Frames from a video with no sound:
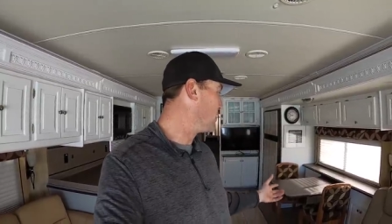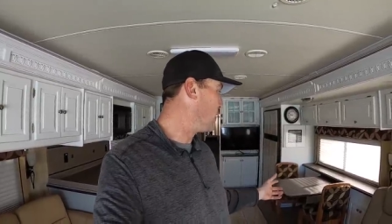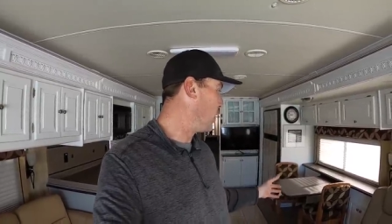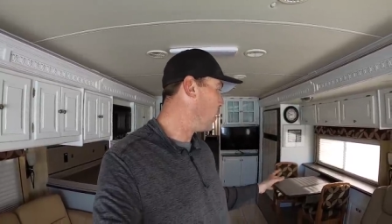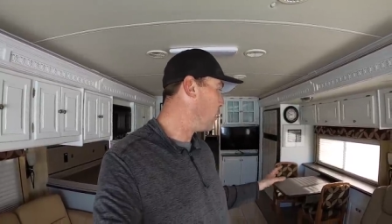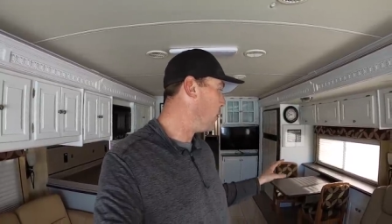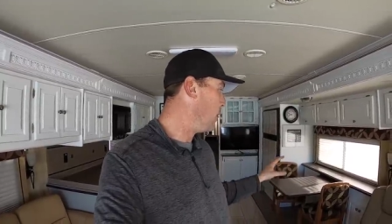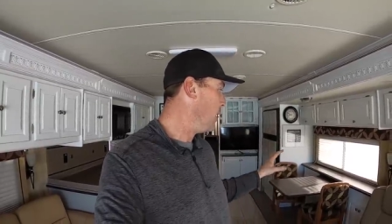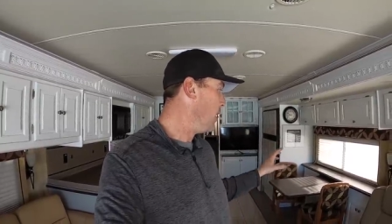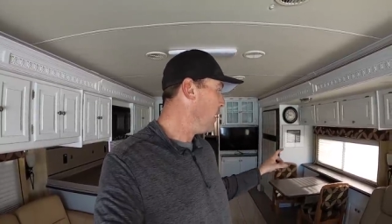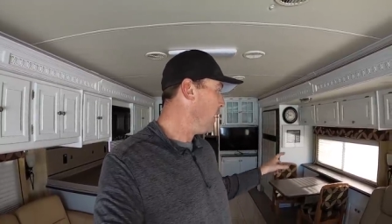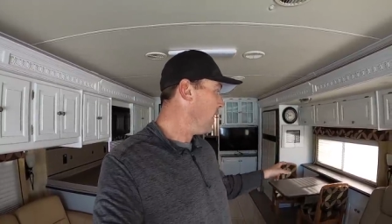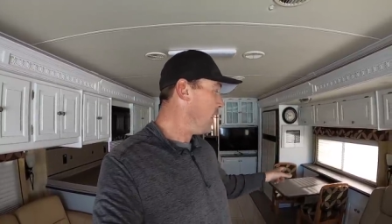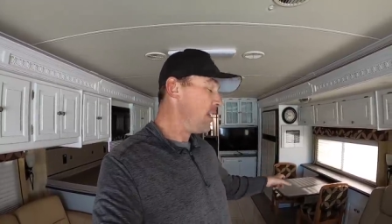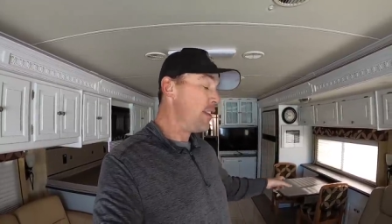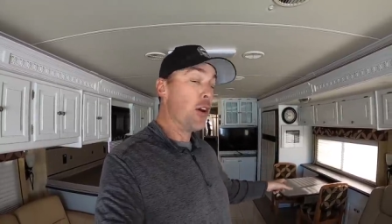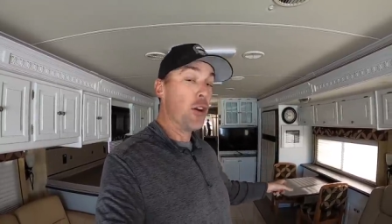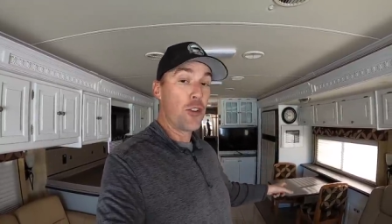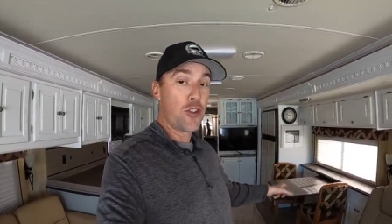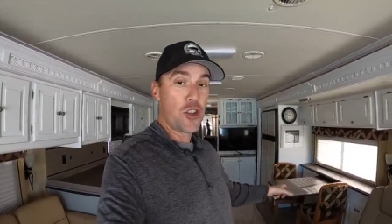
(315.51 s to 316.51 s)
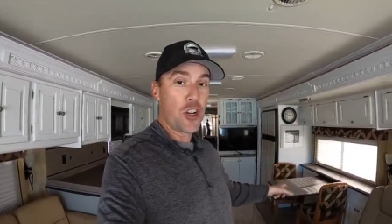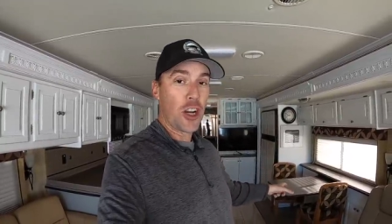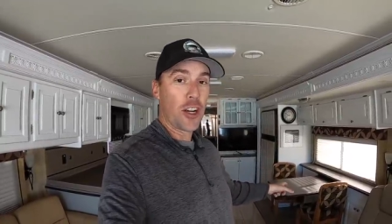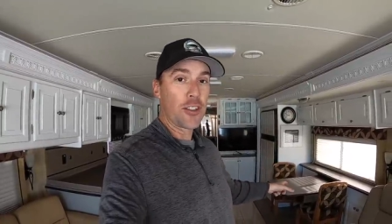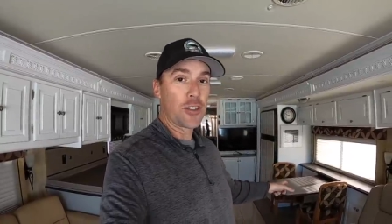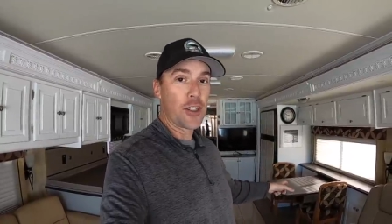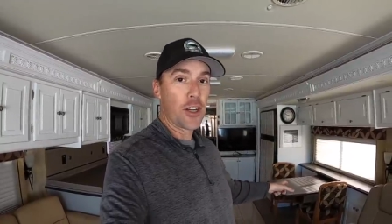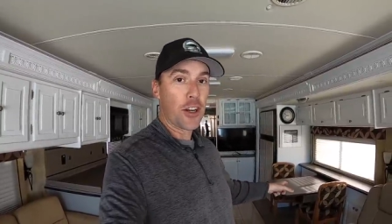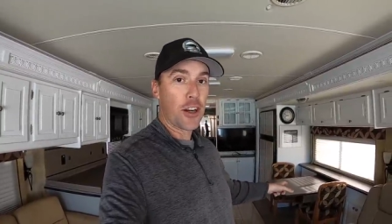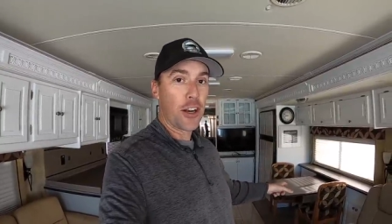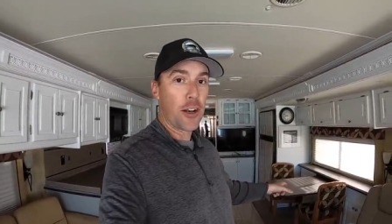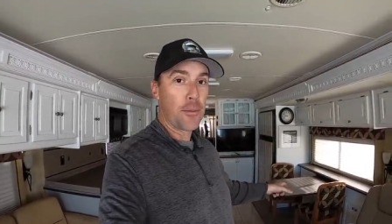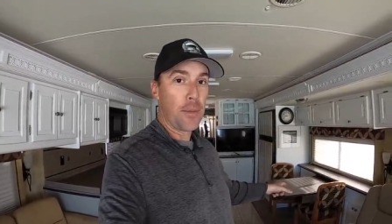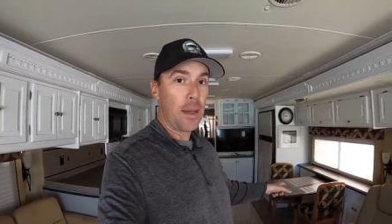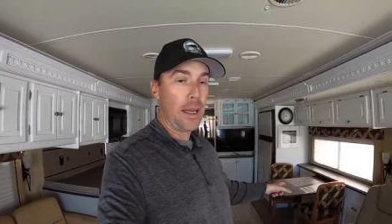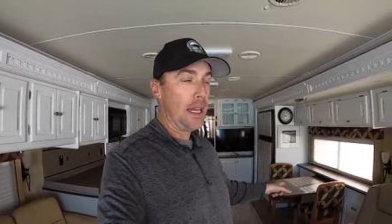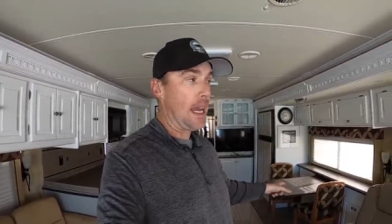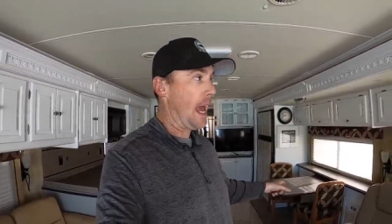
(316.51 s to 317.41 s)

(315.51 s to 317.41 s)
so those chairs are going to be